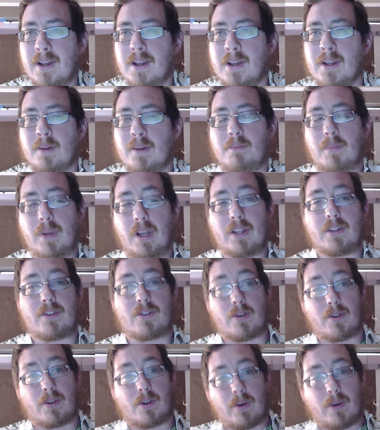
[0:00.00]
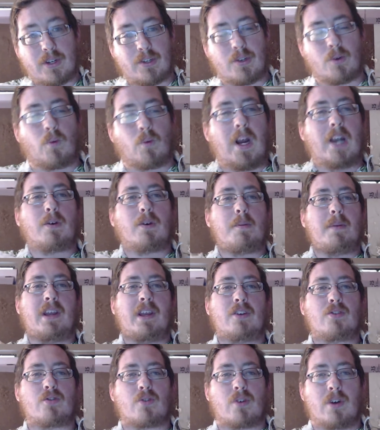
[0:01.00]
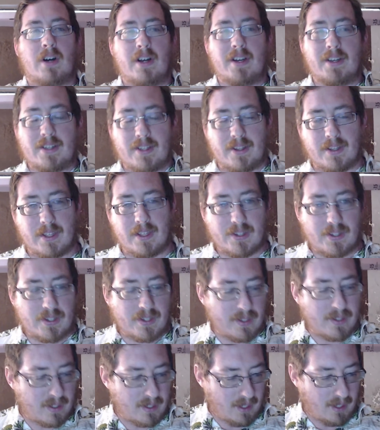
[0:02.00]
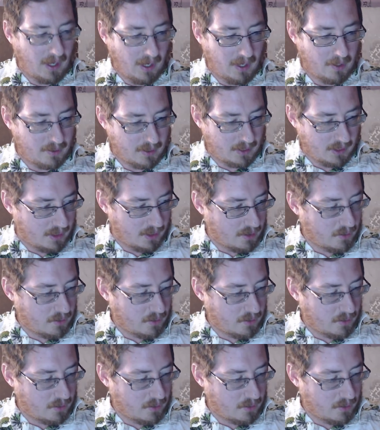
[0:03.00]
But so the question, why are we being drawn to this area?